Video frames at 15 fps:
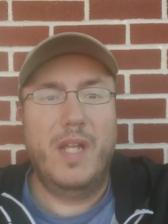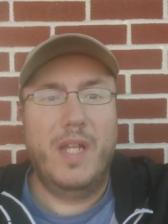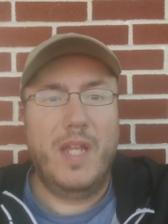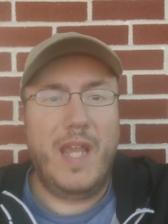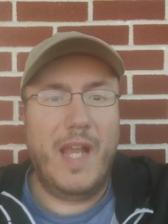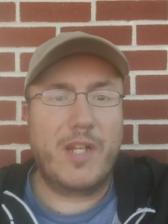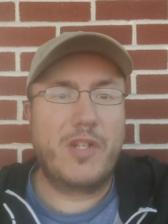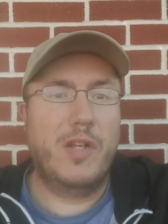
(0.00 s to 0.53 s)

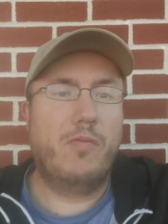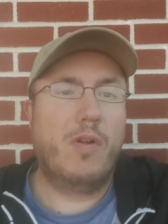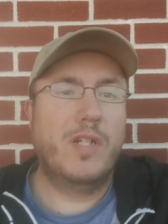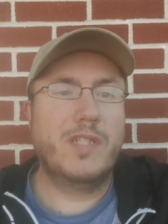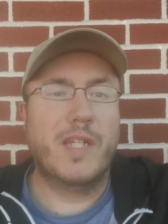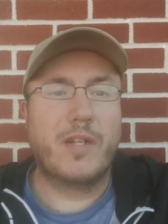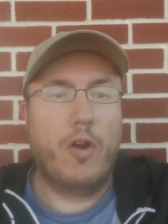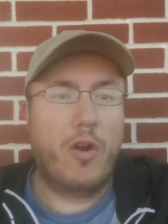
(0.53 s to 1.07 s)
he actually
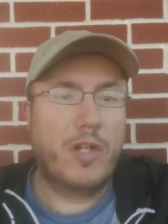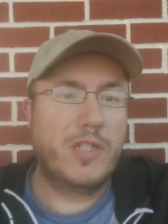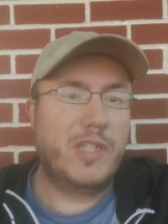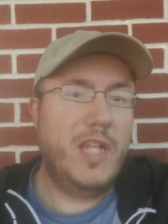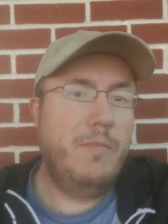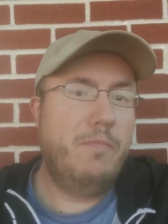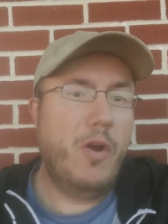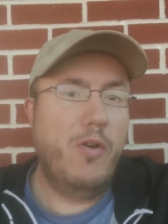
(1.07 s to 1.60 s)
runs like
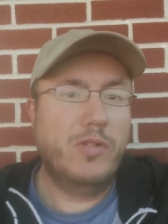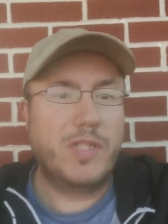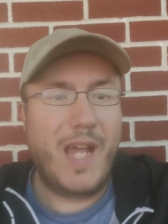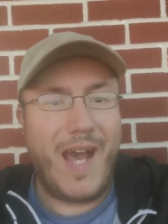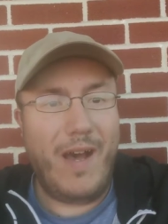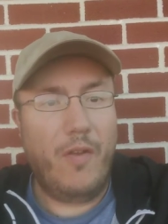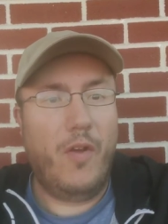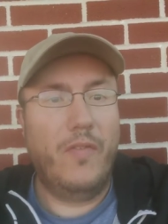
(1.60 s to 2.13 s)
RC boats
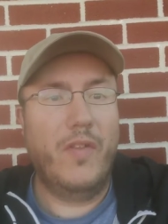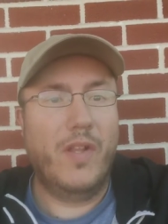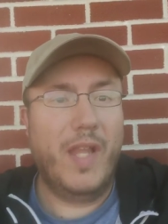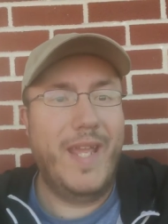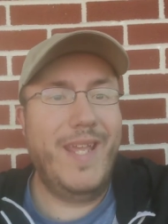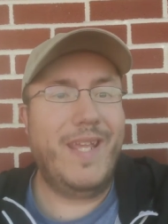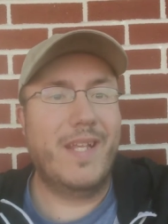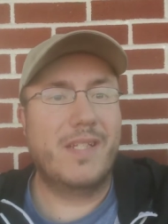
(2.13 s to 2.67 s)
out on the
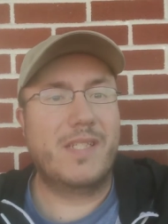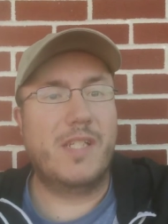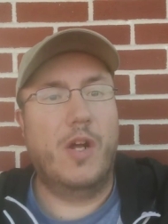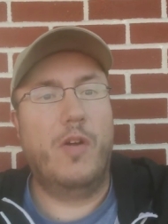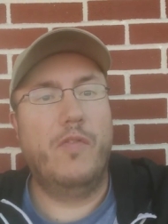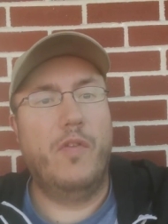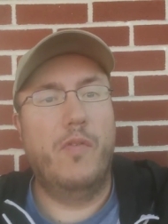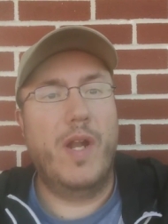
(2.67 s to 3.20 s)
lake
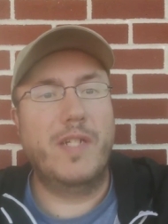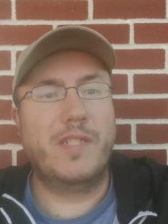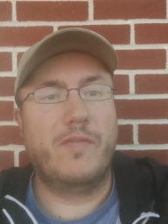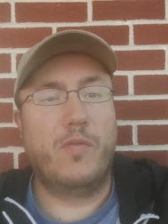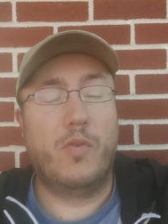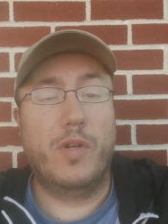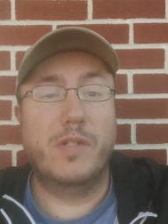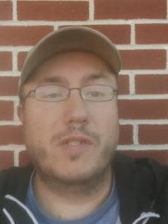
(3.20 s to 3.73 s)
itself, the
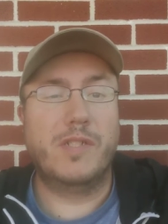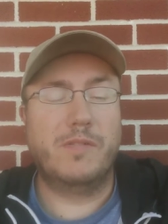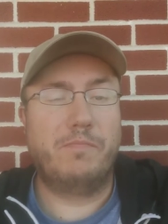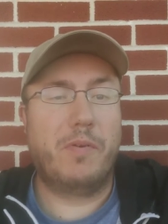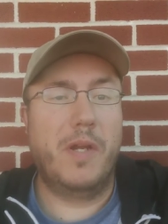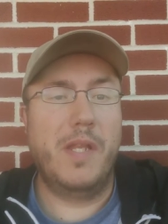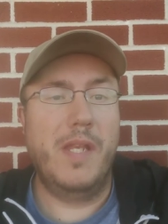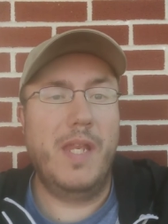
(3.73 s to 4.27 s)
reservoir, which is
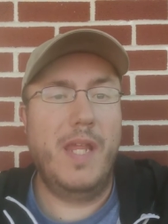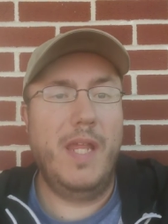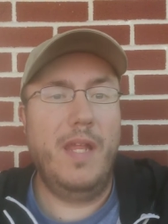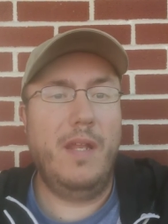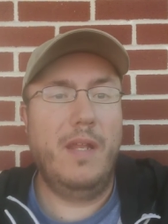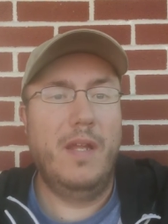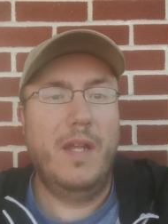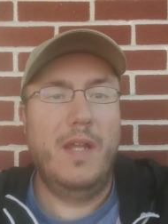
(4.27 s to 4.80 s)
pretty neat.